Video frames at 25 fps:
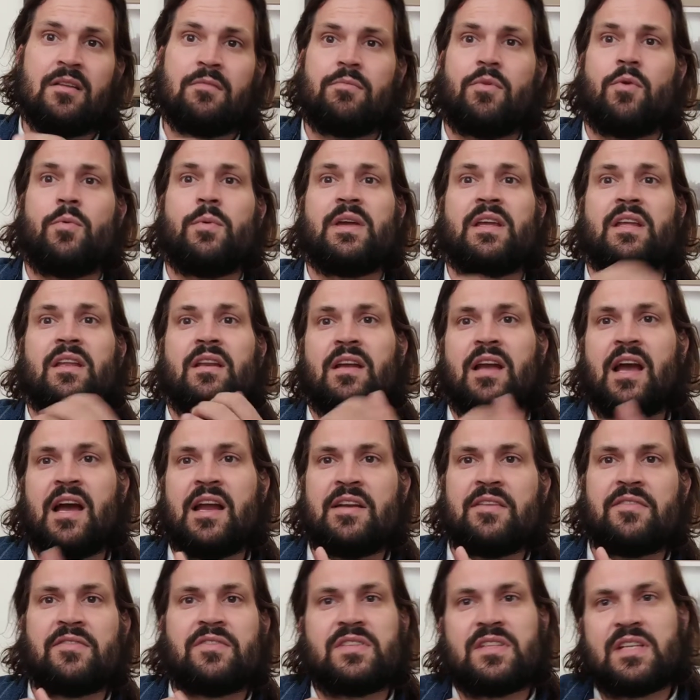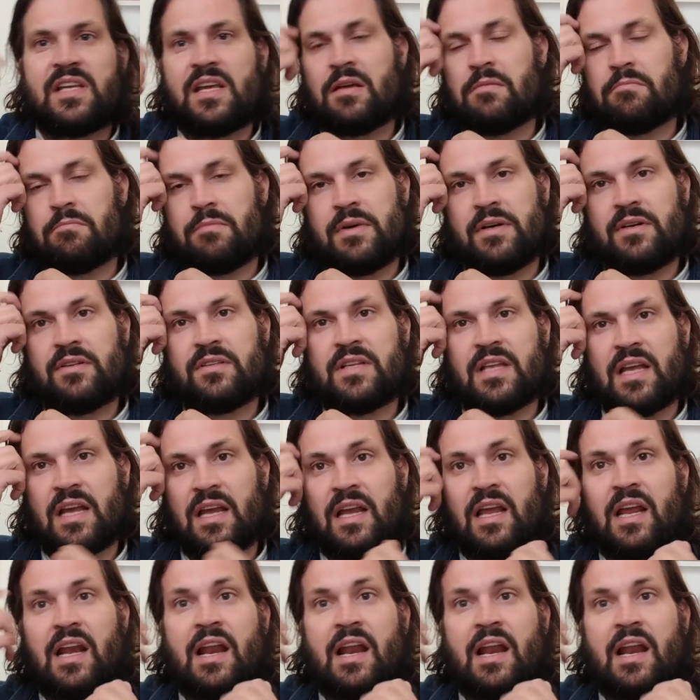but we can kind of see it building.